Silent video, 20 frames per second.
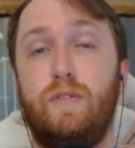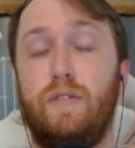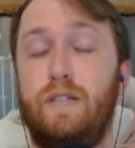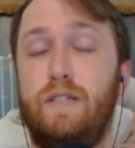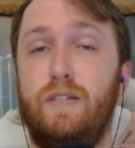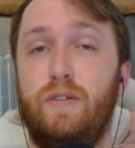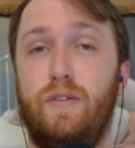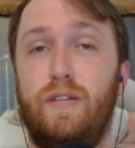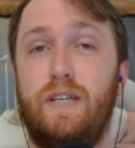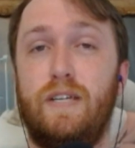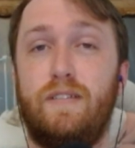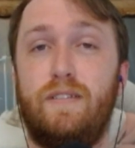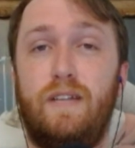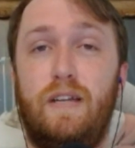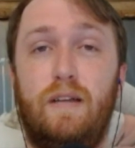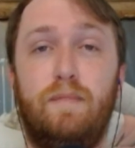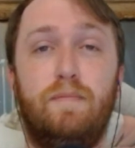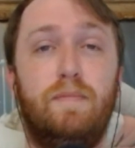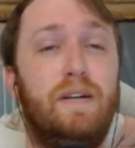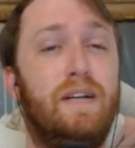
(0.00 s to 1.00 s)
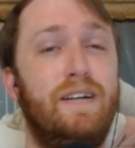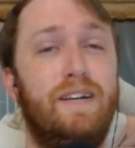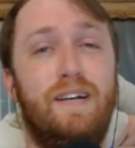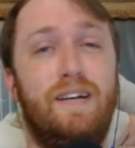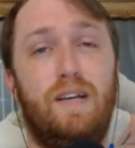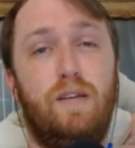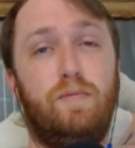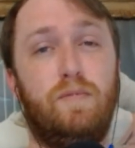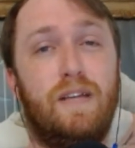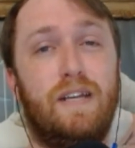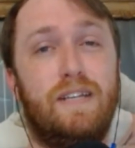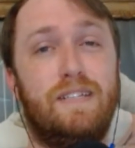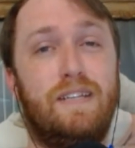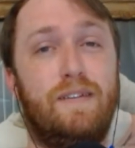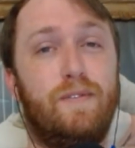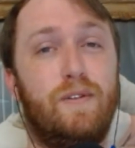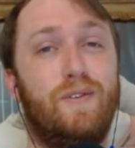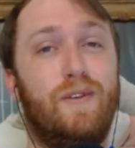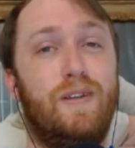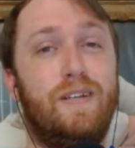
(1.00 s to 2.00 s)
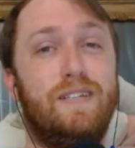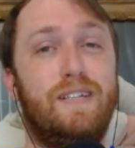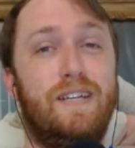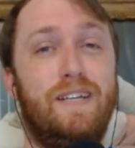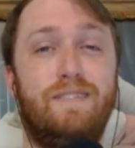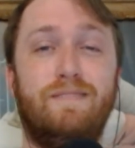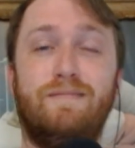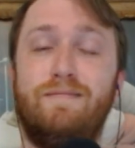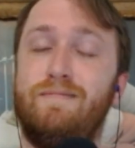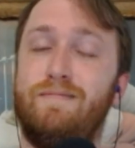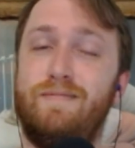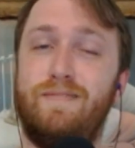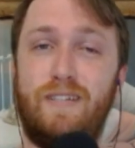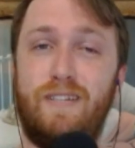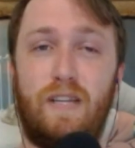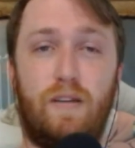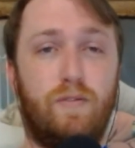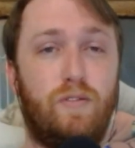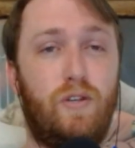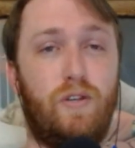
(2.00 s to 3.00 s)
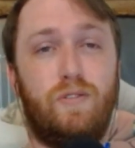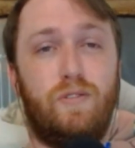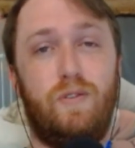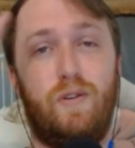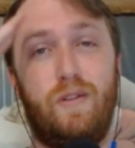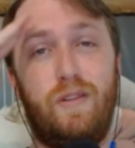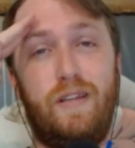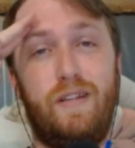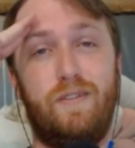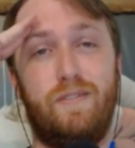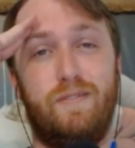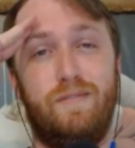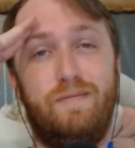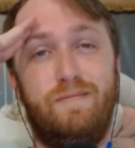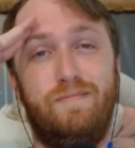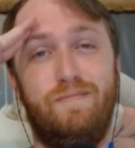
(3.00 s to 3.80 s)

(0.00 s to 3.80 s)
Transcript: And until next time, I hope you guys have a great day. I'll talk to you all later.